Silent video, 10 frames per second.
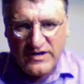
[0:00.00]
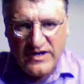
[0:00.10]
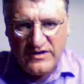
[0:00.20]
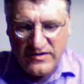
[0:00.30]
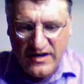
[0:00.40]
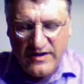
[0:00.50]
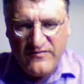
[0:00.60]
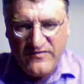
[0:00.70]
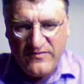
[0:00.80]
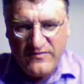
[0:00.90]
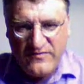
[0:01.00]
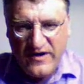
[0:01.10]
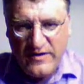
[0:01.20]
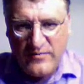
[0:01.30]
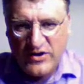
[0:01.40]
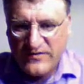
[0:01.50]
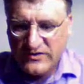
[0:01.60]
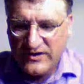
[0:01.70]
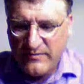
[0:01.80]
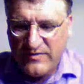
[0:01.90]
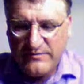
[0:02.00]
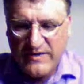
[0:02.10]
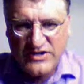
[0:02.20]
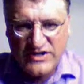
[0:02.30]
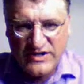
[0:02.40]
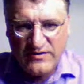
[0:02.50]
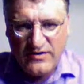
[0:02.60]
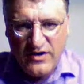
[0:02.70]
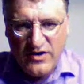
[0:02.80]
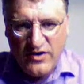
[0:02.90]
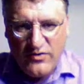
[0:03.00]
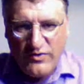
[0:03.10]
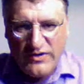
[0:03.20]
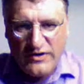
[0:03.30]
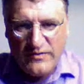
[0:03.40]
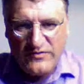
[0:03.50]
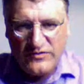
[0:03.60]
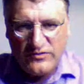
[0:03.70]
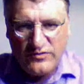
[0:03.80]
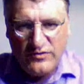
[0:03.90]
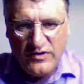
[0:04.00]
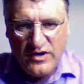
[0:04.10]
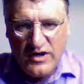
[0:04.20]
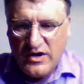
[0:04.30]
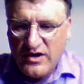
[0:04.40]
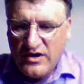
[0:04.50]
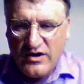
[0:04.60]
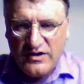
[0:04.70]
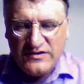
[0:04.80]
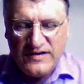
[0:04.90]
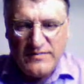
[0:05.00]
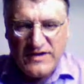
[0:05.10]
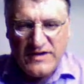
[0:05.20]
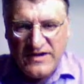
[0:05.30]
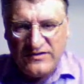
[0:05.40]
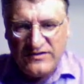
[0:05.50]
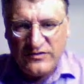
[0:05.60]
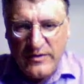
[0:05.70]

Again, I'm very much for template matching when it comes to typing this.